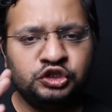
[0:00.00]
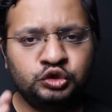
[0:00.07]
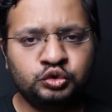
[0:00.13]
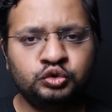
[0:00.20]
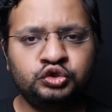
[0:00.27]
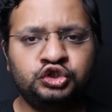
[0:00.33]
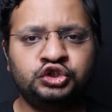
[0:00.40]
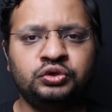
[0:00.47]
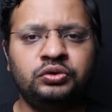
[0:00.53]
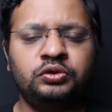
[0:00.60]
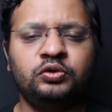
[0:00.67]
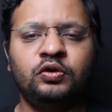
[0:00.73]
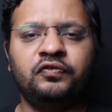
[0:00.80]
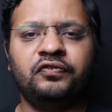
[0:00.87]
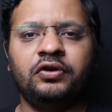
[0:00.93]
you should
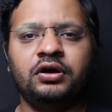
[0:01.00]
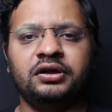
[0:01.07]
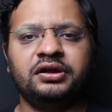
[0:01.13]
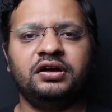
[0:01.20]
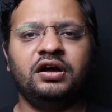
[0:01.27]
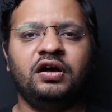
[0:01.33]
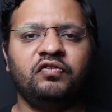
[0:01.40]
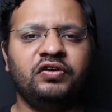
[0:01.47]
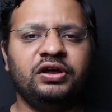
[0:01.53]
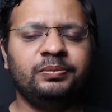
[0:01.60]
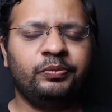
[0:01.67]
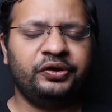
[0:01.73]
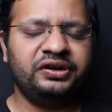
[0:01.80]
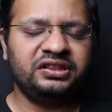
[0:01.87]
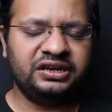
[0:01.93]
go for uh,
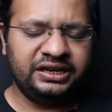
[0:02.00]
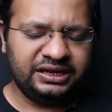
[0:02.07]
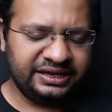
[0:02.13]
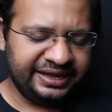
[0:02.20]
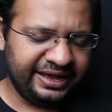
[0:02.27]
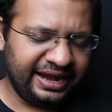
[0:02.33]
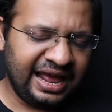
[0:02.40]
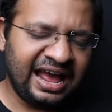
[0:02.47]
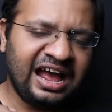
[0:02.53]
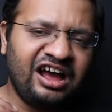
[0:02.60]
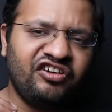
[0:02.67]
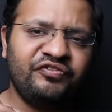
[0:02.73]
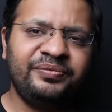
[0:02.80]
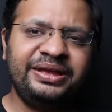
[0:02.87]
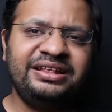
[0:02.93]
1.3 there
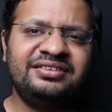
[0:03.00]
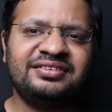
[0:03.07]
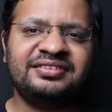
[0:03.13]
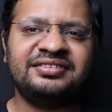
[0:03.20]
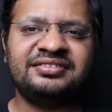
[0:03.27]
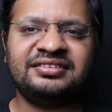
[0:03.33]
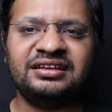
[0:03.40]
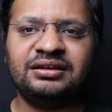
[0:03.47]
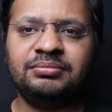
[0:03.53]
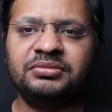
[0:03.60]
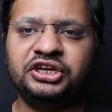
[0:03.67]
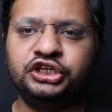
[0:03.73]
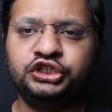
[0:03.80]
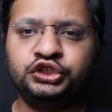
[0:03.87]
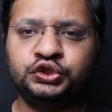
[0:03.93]
have been some
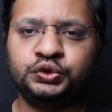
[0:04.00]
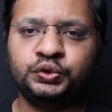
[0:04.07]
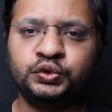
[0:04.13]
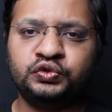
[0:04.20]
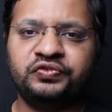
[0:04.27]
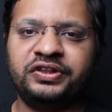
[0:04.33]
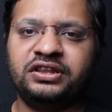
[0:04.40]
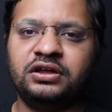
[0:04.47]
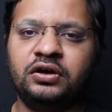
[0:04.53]
issues with the